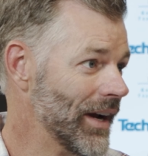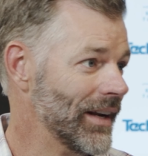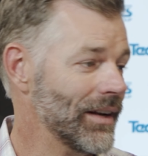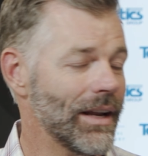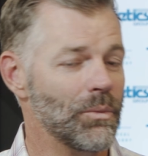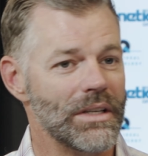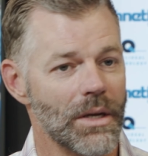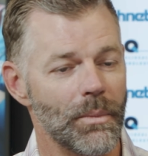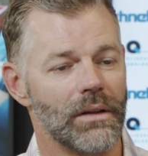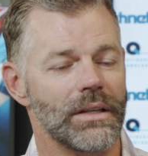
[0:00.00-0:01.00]
right? And we
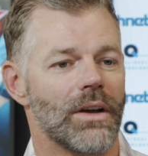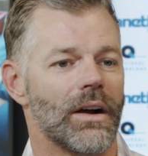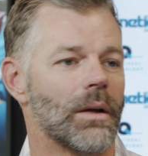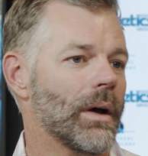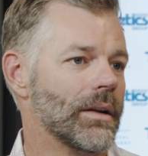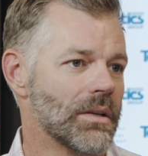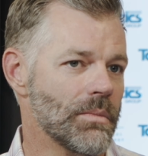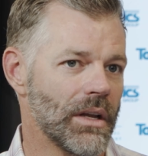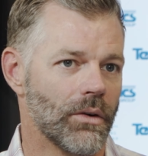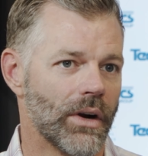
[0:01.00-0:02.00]
typically talk about
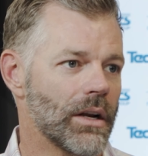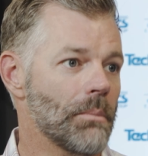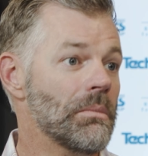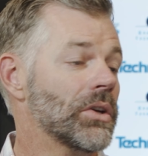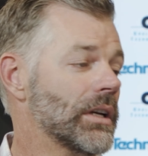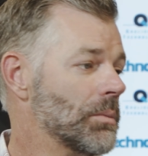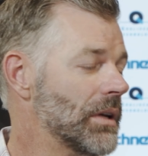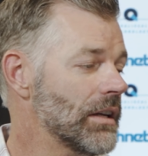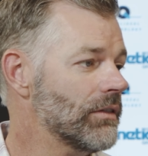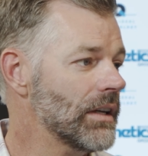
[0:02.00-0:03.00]
something around 1 million
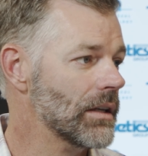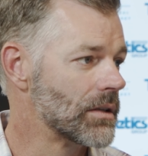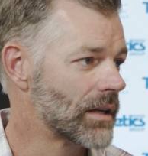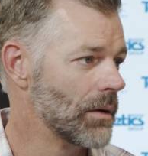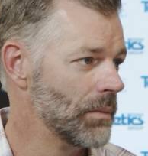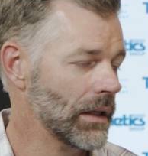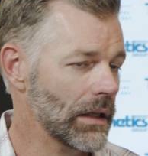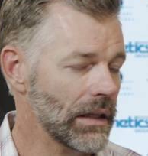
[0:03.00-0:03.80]
PV as kind of being the